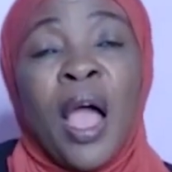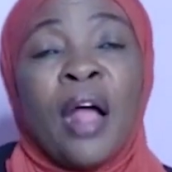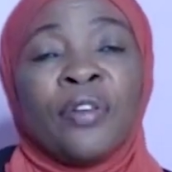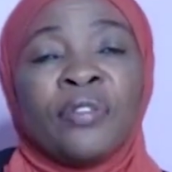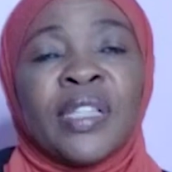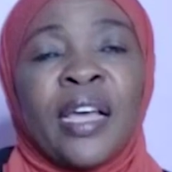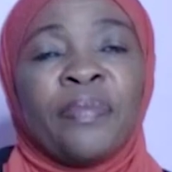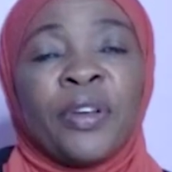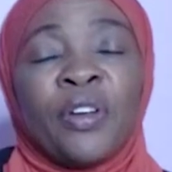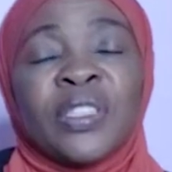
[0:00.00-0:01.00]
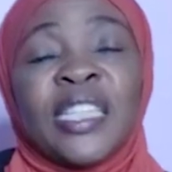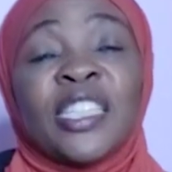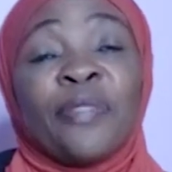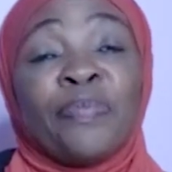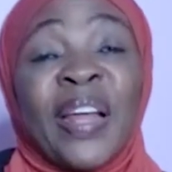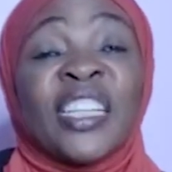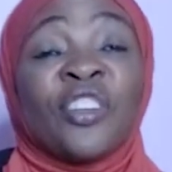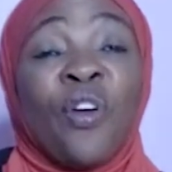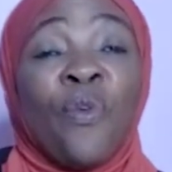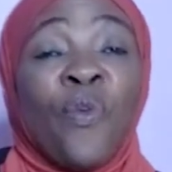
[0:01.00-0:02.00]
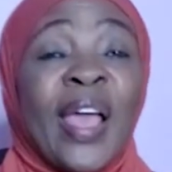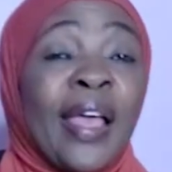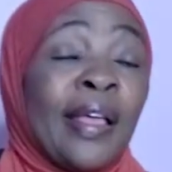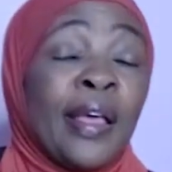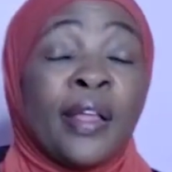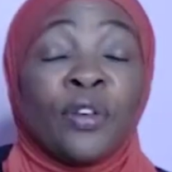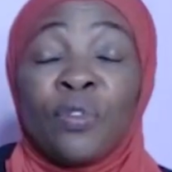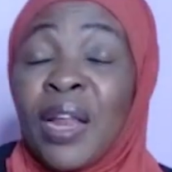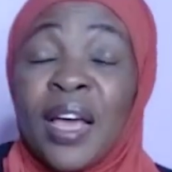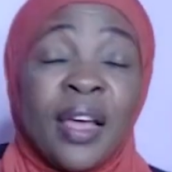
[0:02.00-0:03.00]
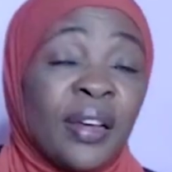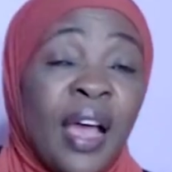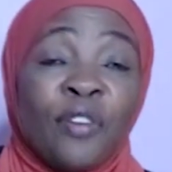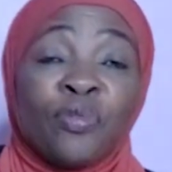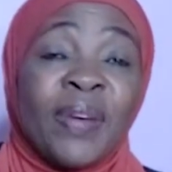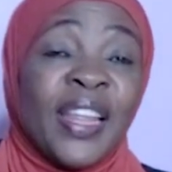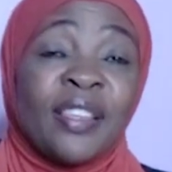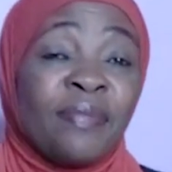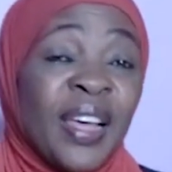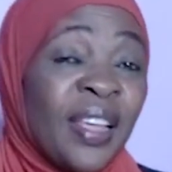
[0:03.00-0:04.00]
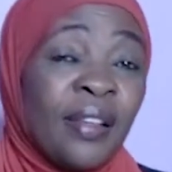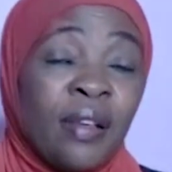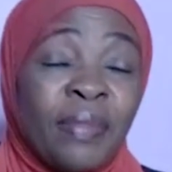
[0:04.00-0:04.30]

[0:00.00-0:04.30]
I'll do that because it's a practical way to learn how to manage money,